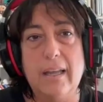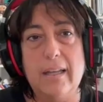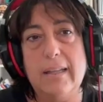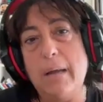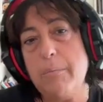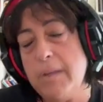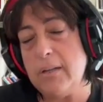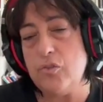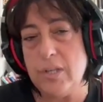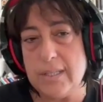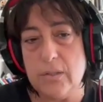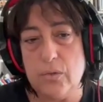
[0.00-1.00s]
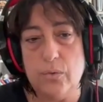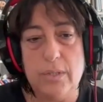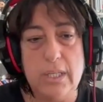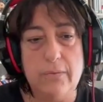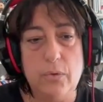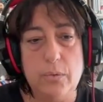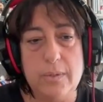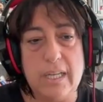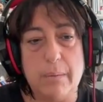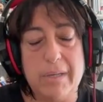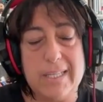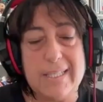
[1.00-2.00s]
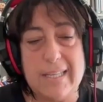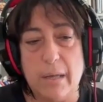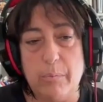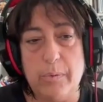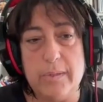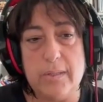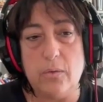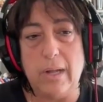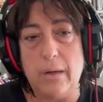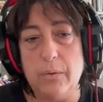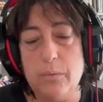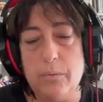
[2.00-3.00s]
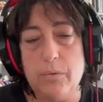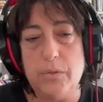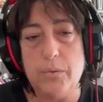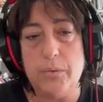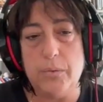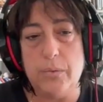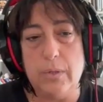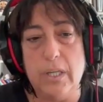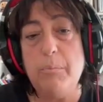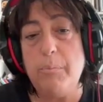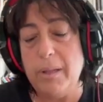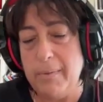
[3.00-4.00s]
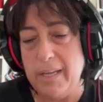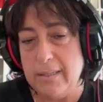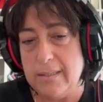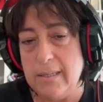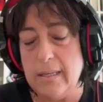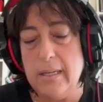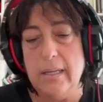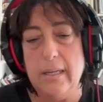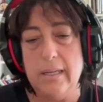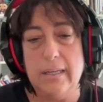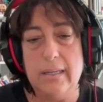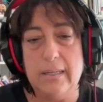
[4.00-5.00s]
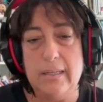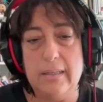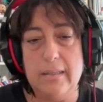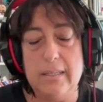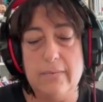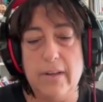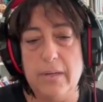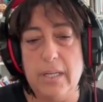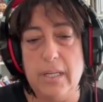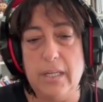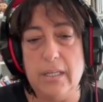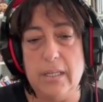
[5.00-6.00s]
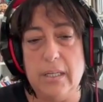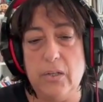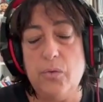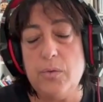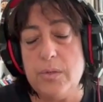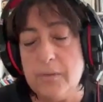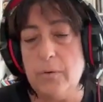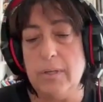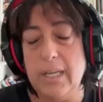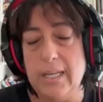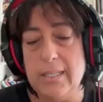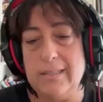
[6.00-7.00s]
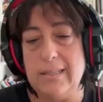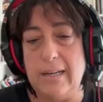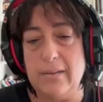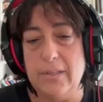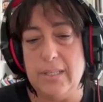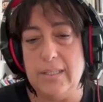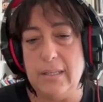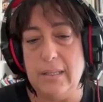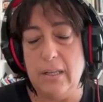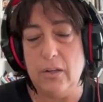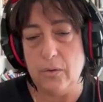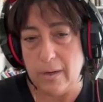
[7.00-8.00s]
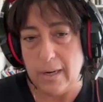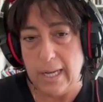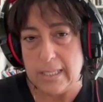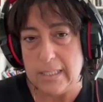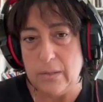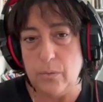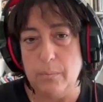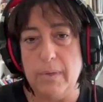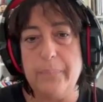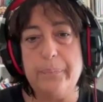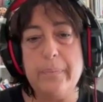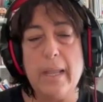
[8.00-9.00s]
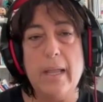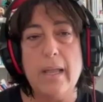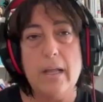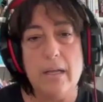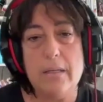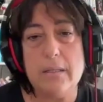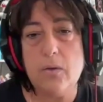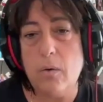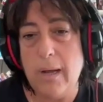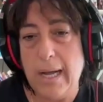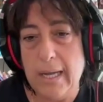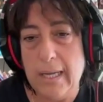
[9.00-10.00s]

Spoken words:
And I'm here just to give you some examples on how to implement these very useful case studies in your classroom. So